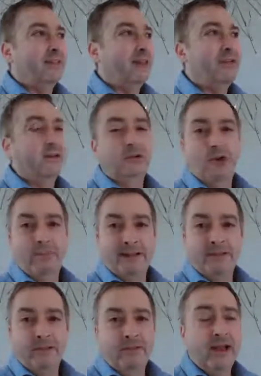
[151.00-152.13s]
then you could
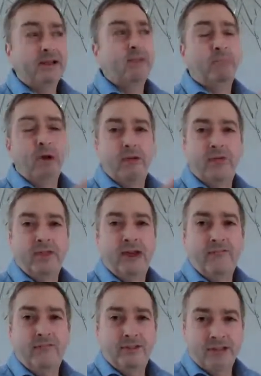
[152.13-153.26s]
comment on that. You're both
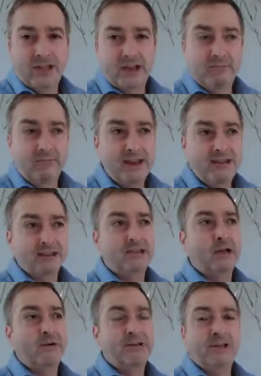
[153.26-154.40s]
there for the same reason,
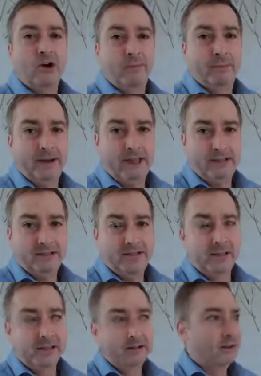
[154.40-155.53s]
so it's a
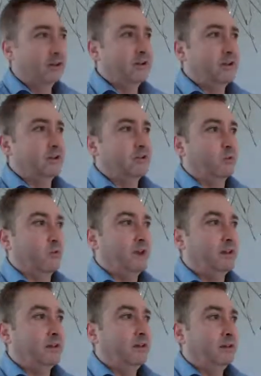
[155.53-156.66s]
commonality. At a
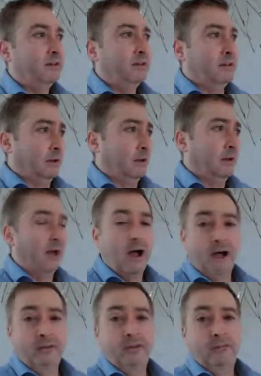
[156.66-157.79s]
wedding,
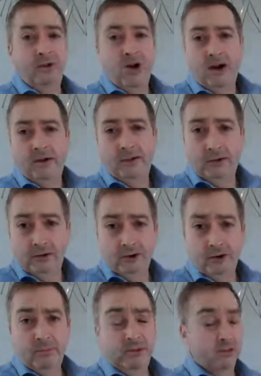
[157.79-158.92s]
either the bride or the
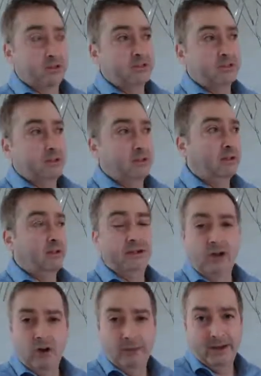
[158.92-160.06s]
groom are going to be a
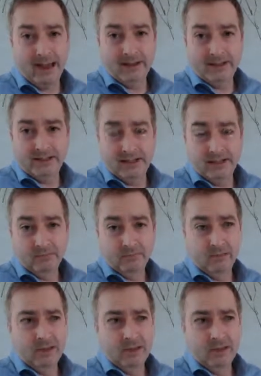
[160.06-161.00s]
commonality.